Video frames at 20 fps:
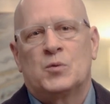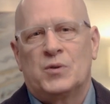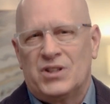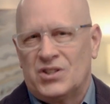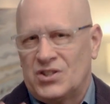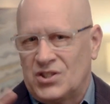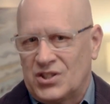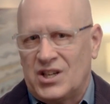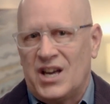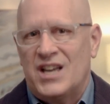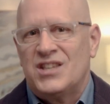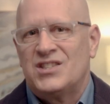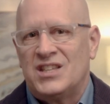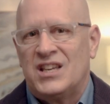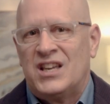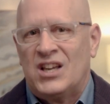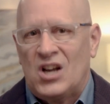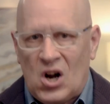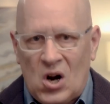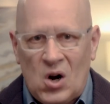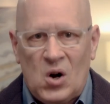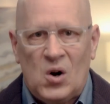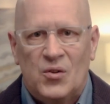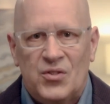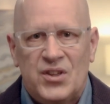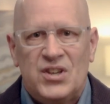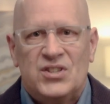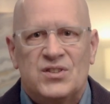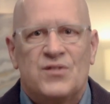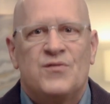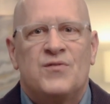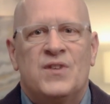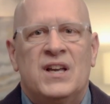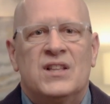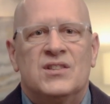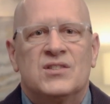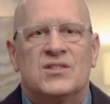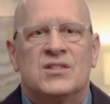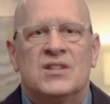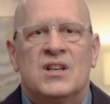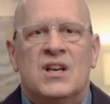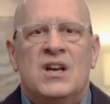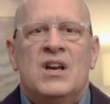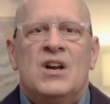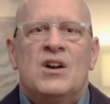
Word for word: were discussing all these events.